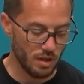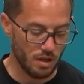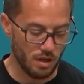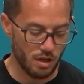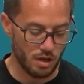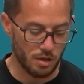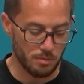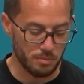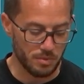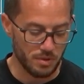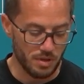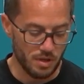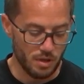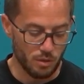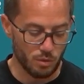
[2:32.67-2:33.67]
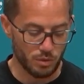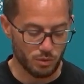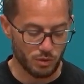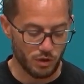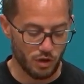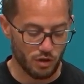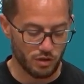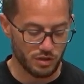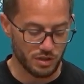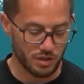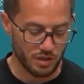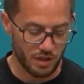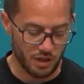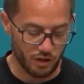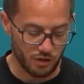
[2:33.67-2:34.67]
with regard
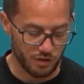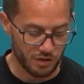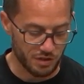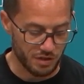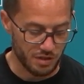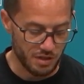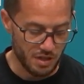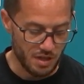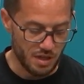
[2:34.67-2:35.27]
to health, and